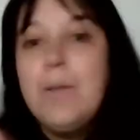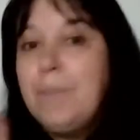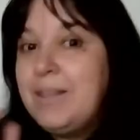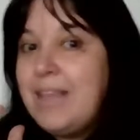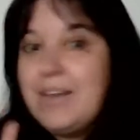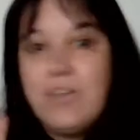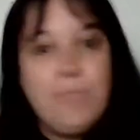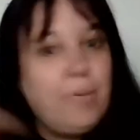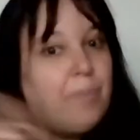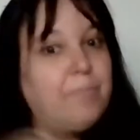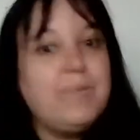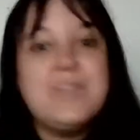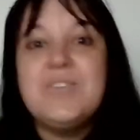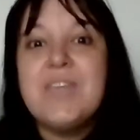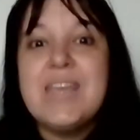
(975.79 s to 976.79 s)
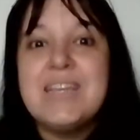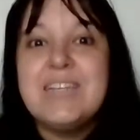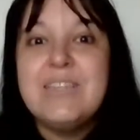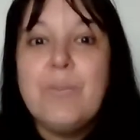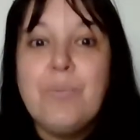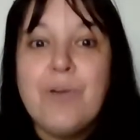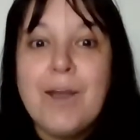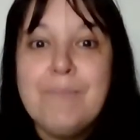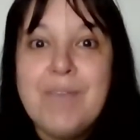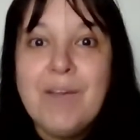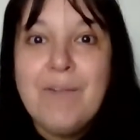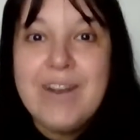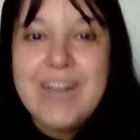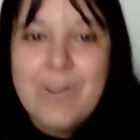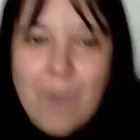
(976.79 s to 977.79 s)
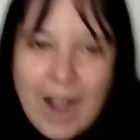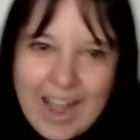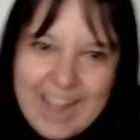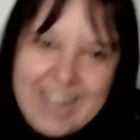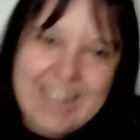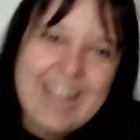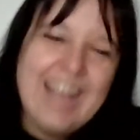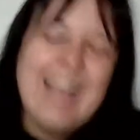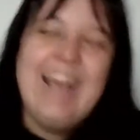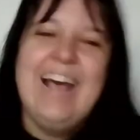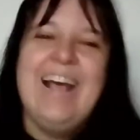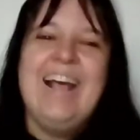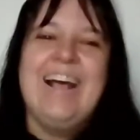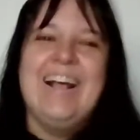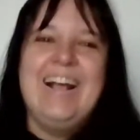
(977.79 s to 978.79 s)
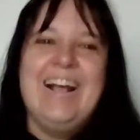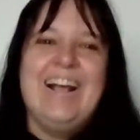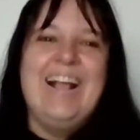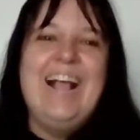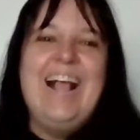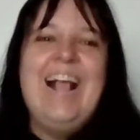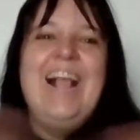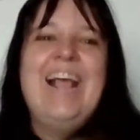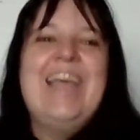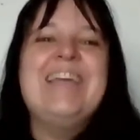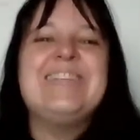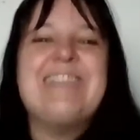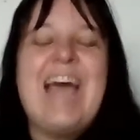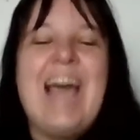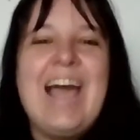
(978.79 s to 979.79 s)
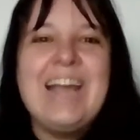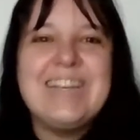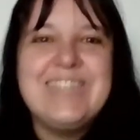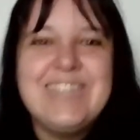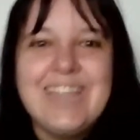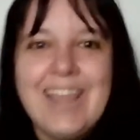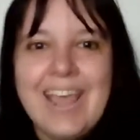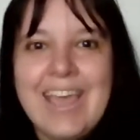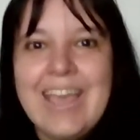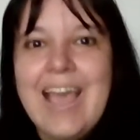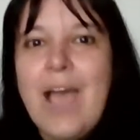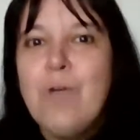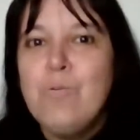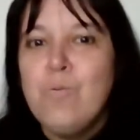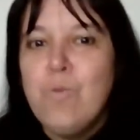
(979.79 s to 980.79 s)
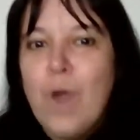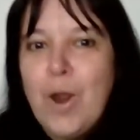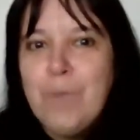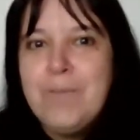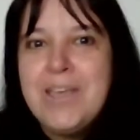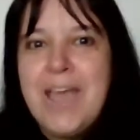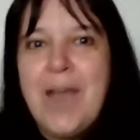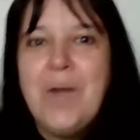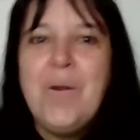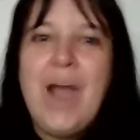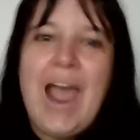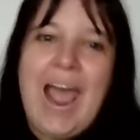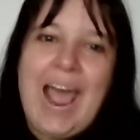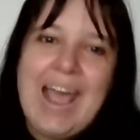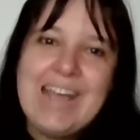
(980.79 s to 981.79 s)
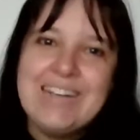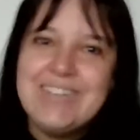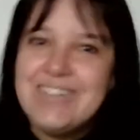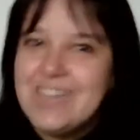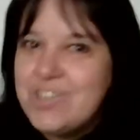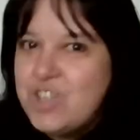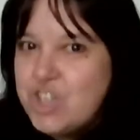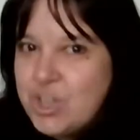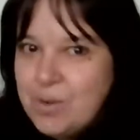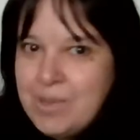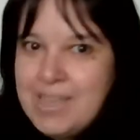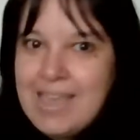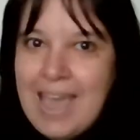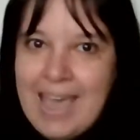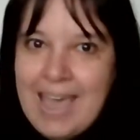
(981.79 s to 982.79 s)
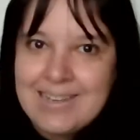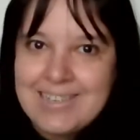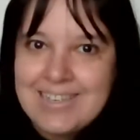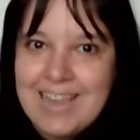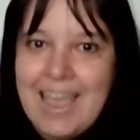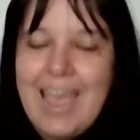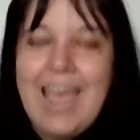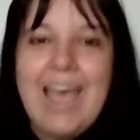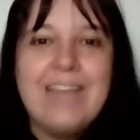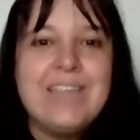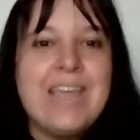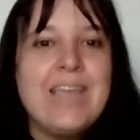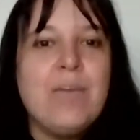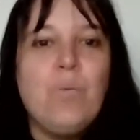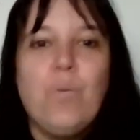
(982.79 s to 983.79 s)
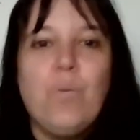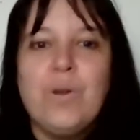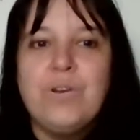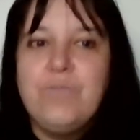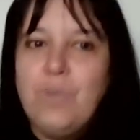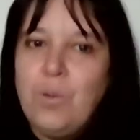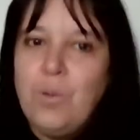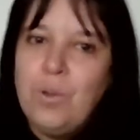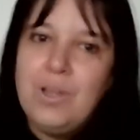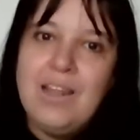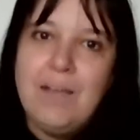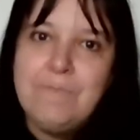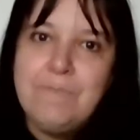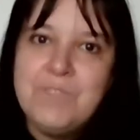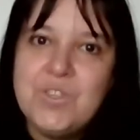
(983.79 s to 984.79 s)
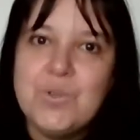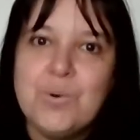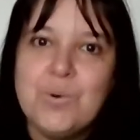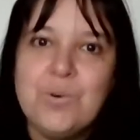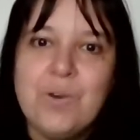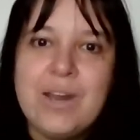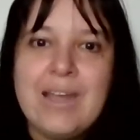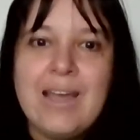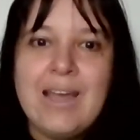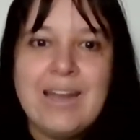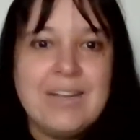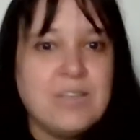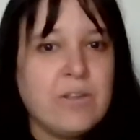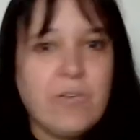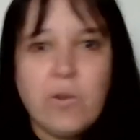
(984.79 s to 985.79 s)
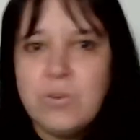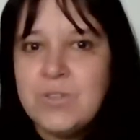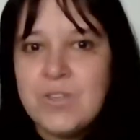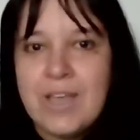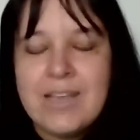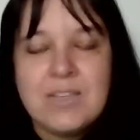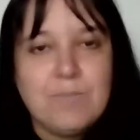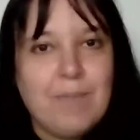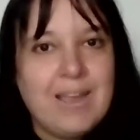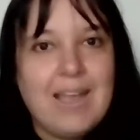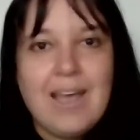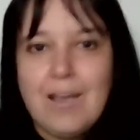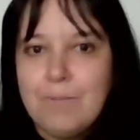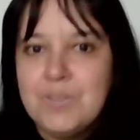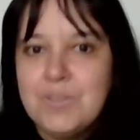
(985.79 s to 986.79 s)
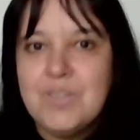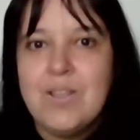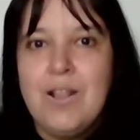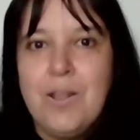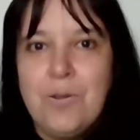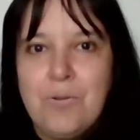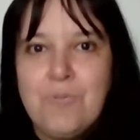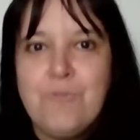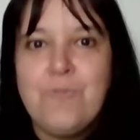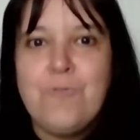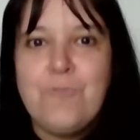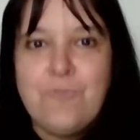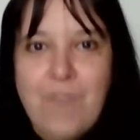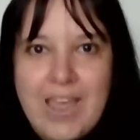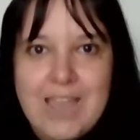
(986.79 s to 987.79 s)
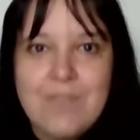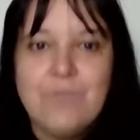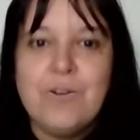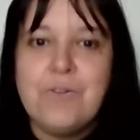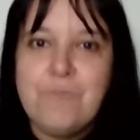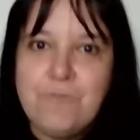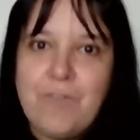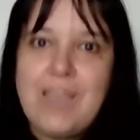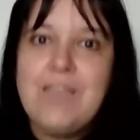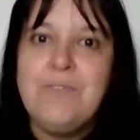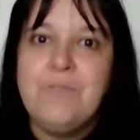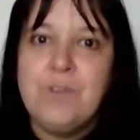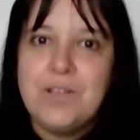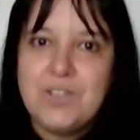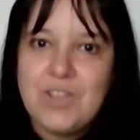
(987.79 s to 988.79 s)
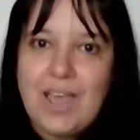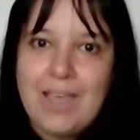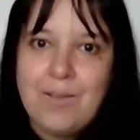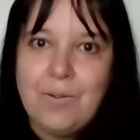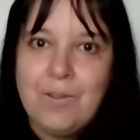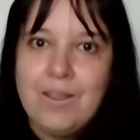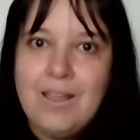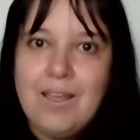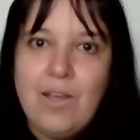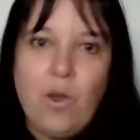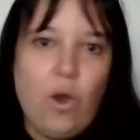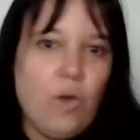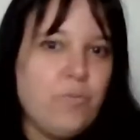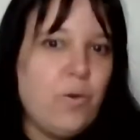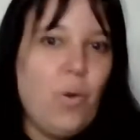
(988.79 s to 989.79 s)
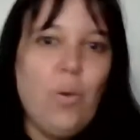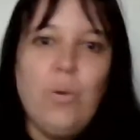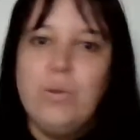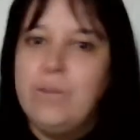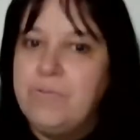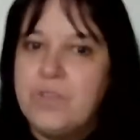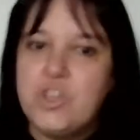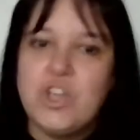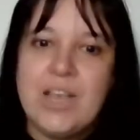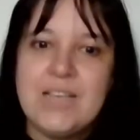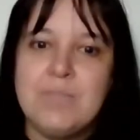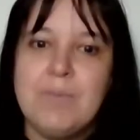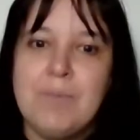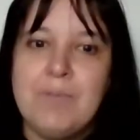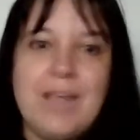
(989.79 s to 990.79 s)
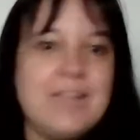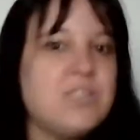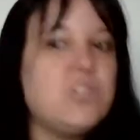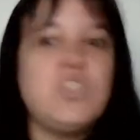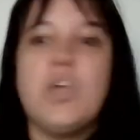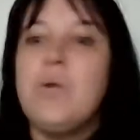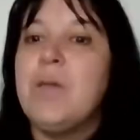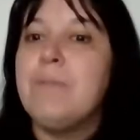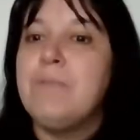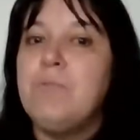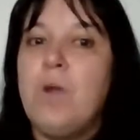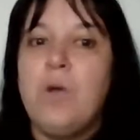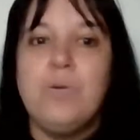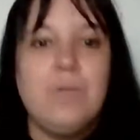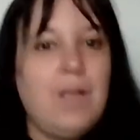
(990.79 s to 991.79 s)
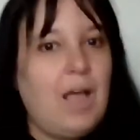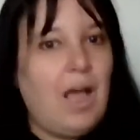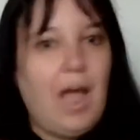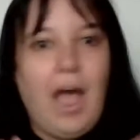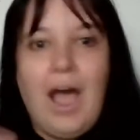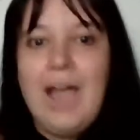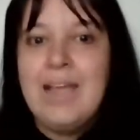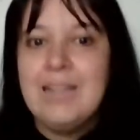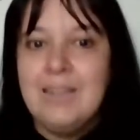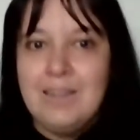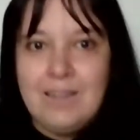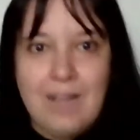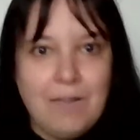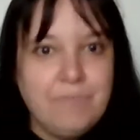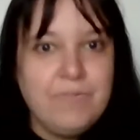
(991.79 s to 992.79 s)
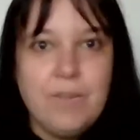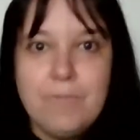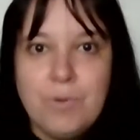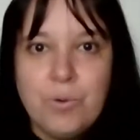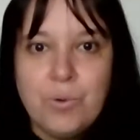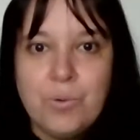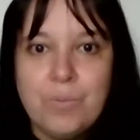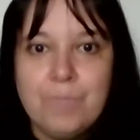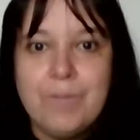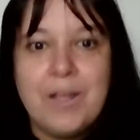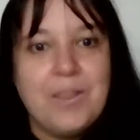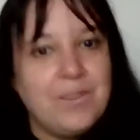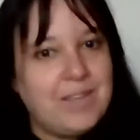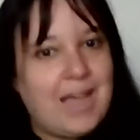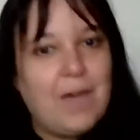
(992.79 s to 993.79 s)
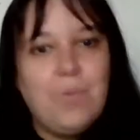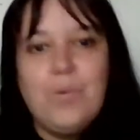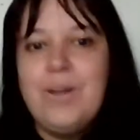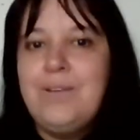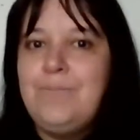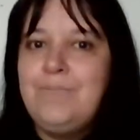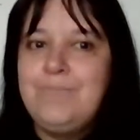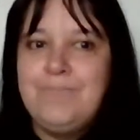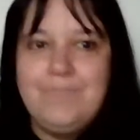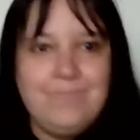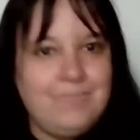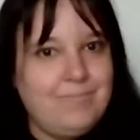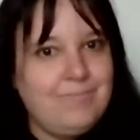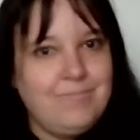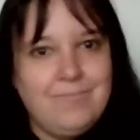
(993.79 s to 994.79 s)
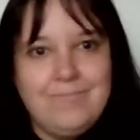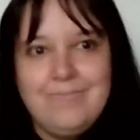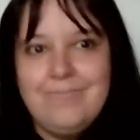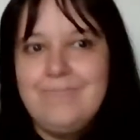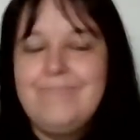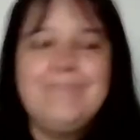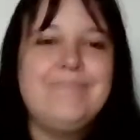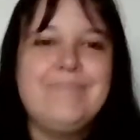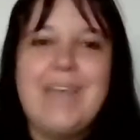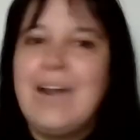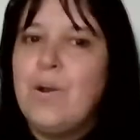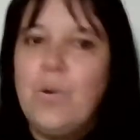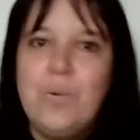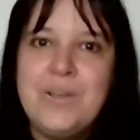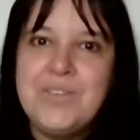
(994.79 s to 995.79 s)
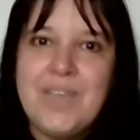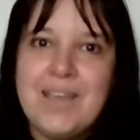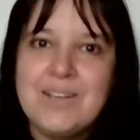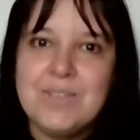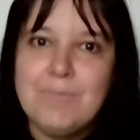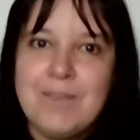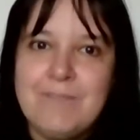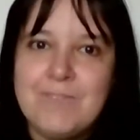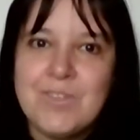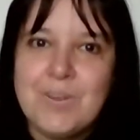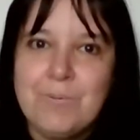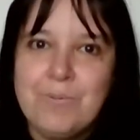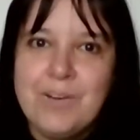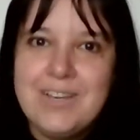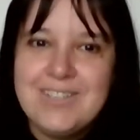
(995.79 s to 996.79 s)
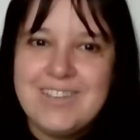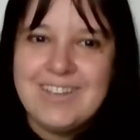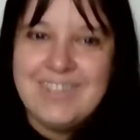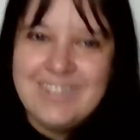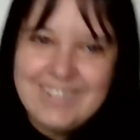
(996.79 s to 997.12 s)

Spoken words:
But then you probably see it in the premiere anyway. It's actually Romeo and Juliet, the wonderful love story. And I've got to say, it's my absolute favourite tale of all of the Shakespeare plays. Don't get me wrong, I love them all. But that one, that always gets me for some reason.